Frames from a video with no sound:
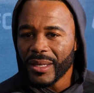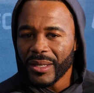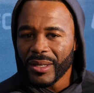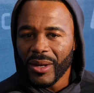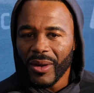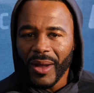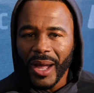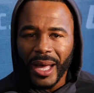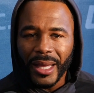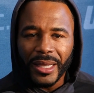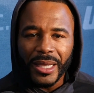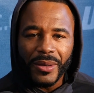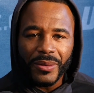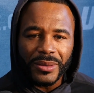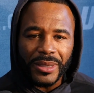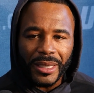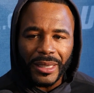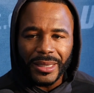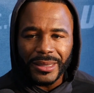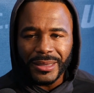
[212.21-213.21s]
You know, Ali
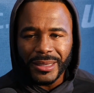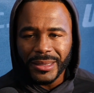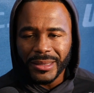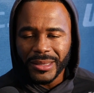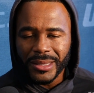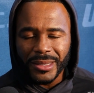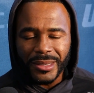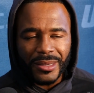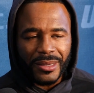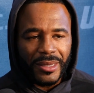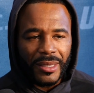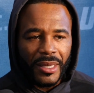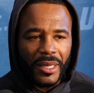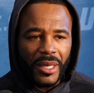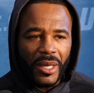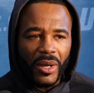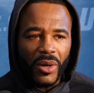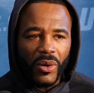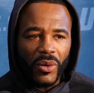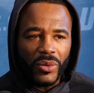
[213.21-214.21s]
was like, listen, just
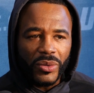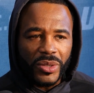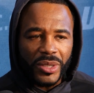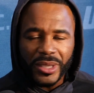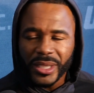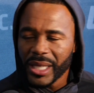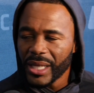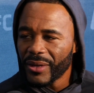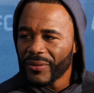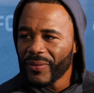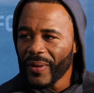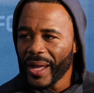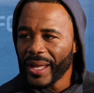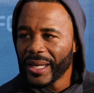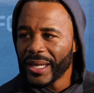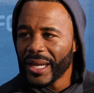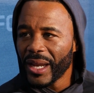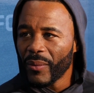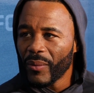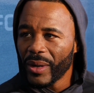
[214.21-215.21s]
get a
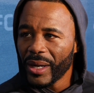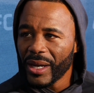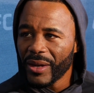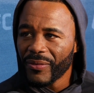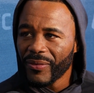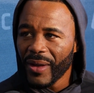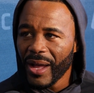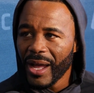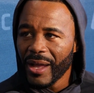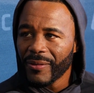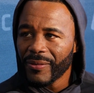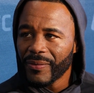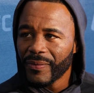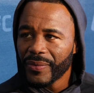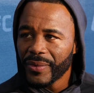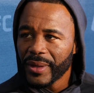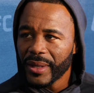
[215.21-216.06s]
fight in at 185,